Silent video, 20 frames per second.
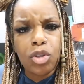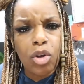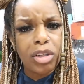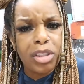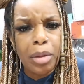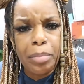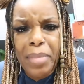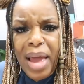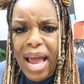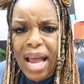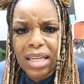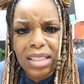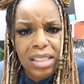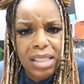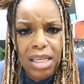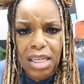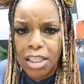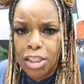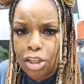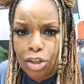start to
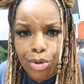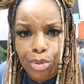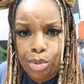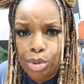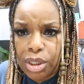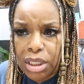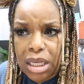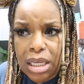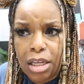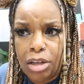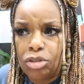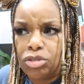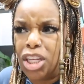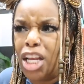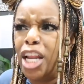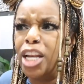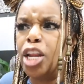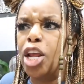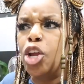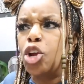master these little skills
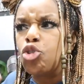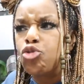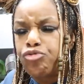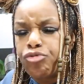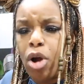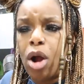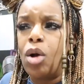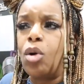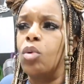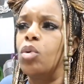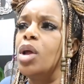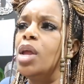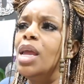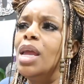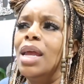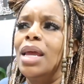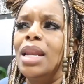and, and grow.